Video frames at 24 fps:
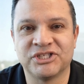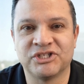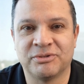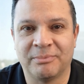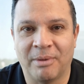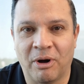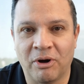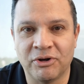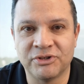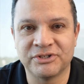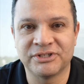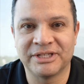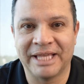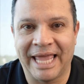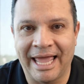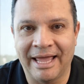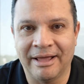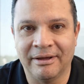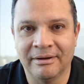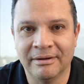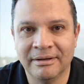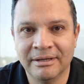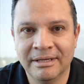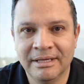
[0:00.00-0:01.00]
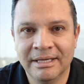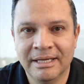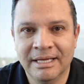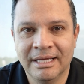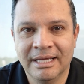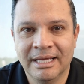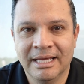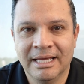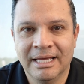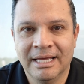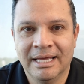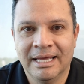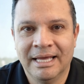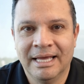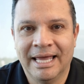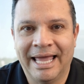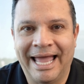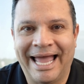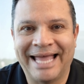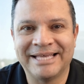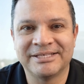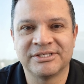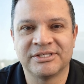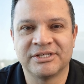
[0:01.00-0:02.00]
at small scale.
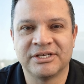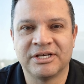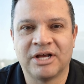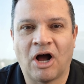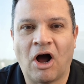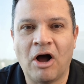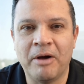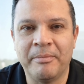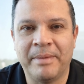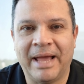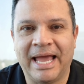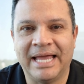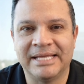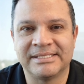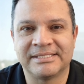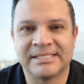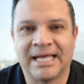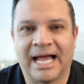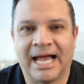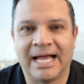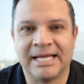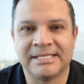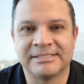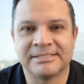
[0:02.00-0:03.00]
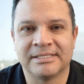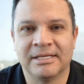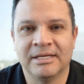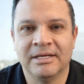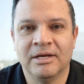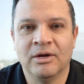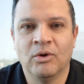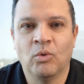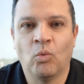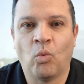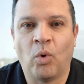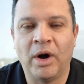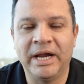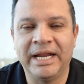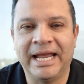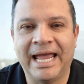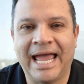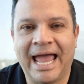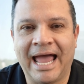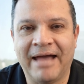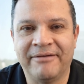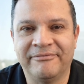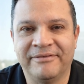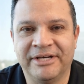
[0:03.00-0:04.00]
At cigar band size,
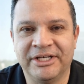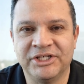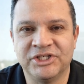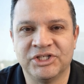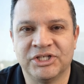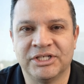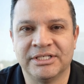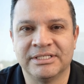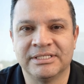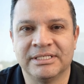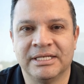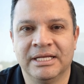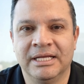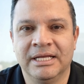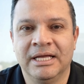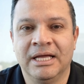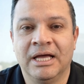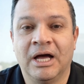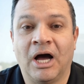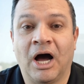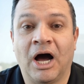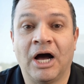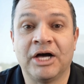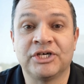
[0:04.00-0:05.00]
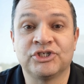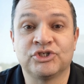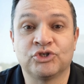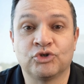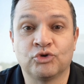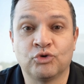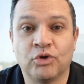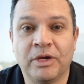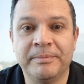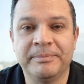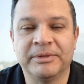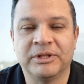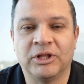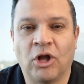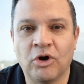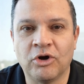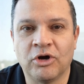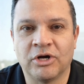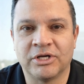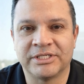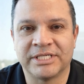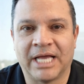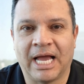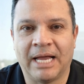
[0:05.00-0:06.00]
1.5 inches, a script
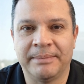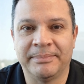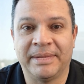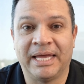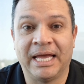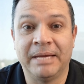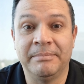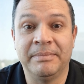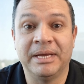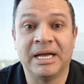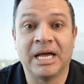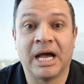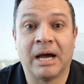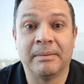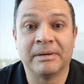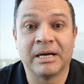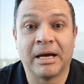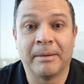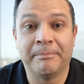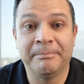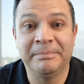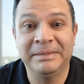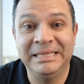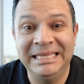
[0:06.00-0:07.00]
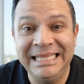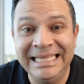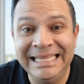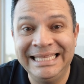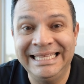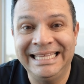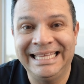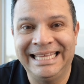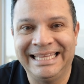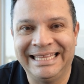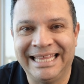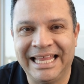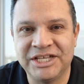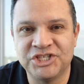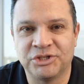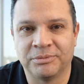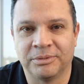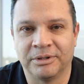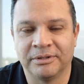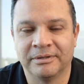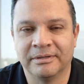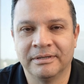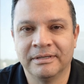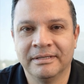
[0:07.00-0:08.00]
logo type can become completely
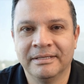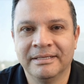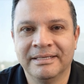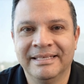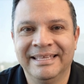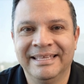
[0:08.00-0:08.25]
illegible.